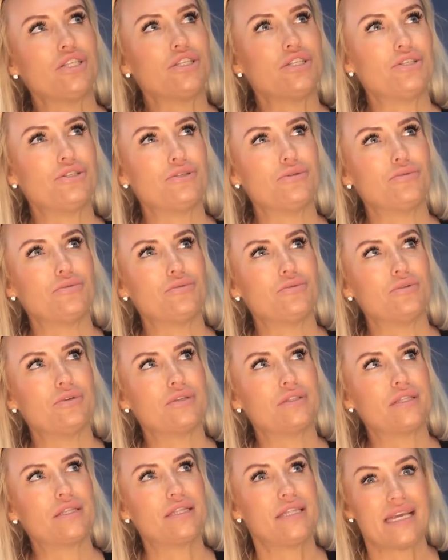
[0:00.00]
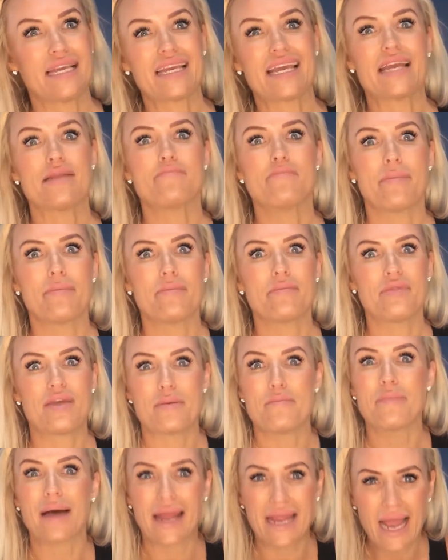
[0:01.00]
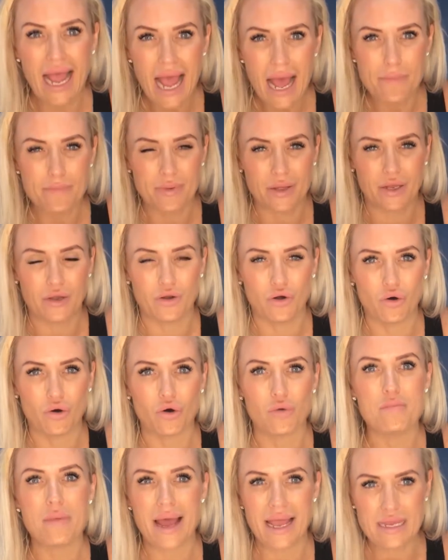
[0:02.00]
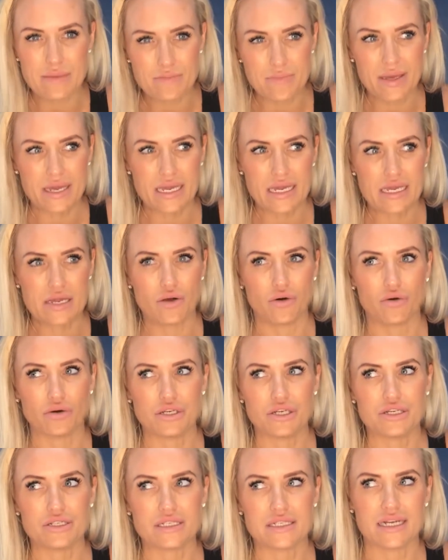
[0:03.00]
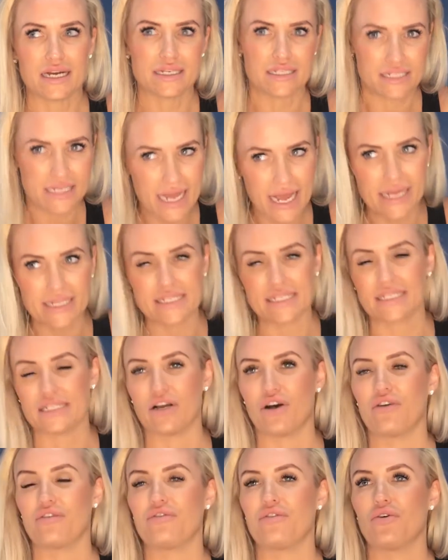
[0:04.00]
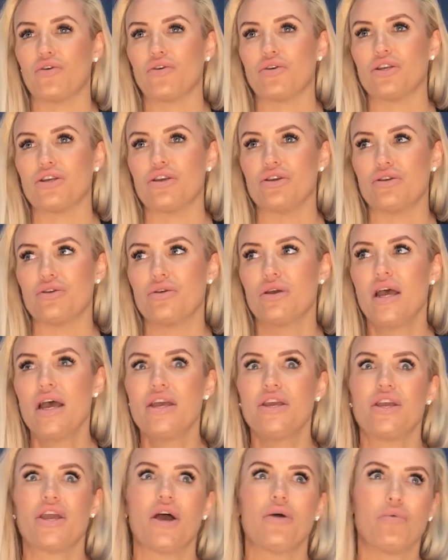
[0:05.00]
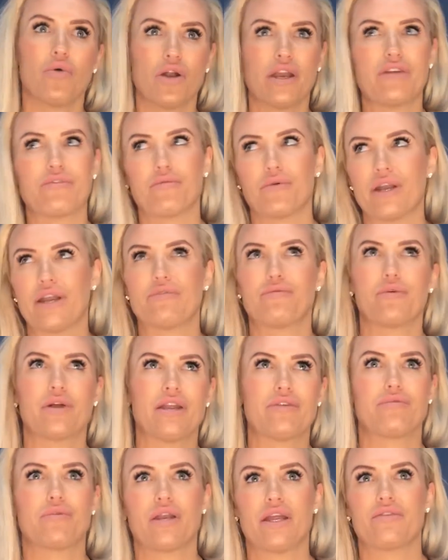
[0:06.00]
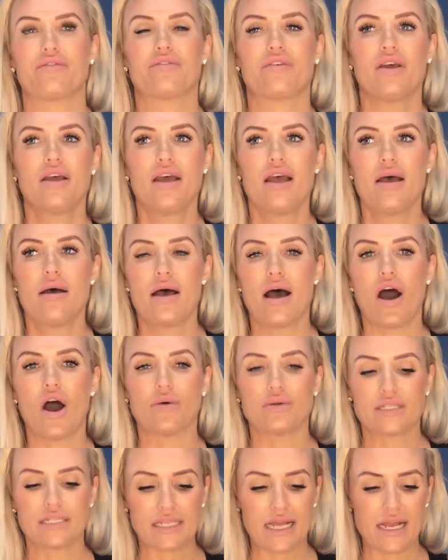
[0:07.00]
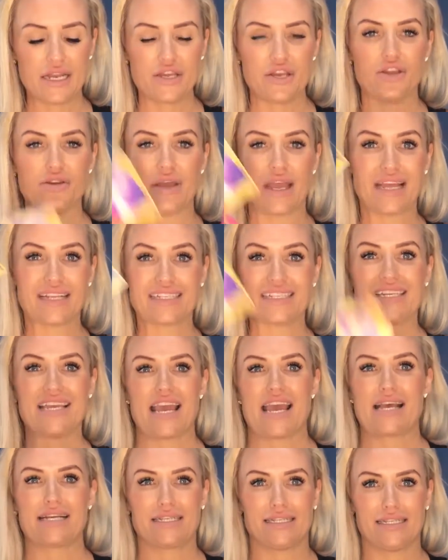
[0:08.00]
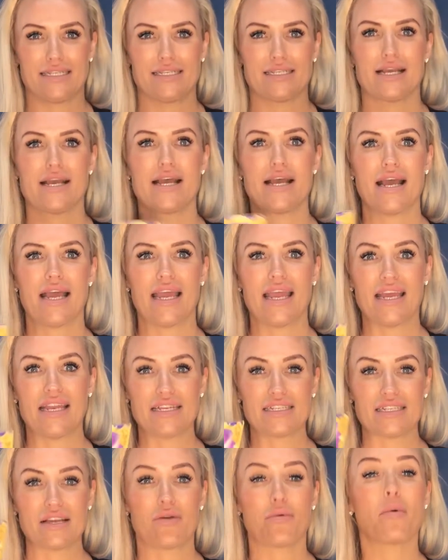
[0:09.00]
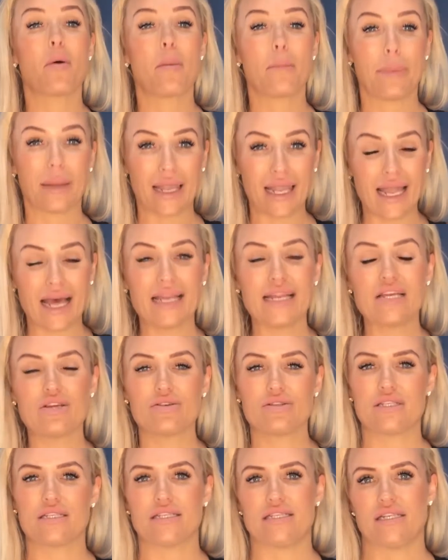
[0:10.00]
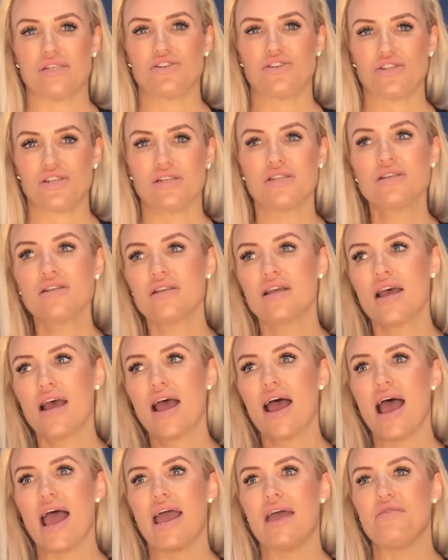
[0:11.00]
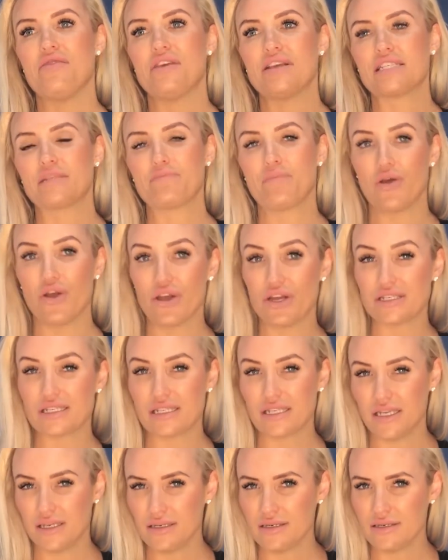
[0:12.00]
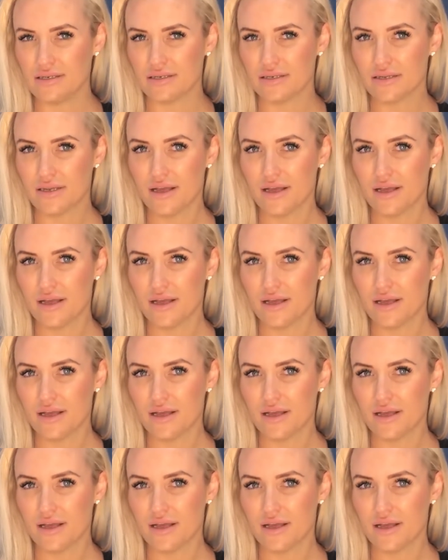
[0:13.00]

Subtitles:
you think that may happen or may be, or you start to doubt yourself, or you go, what if? I would say to you, it's yes. It is a bloody good decision, and this person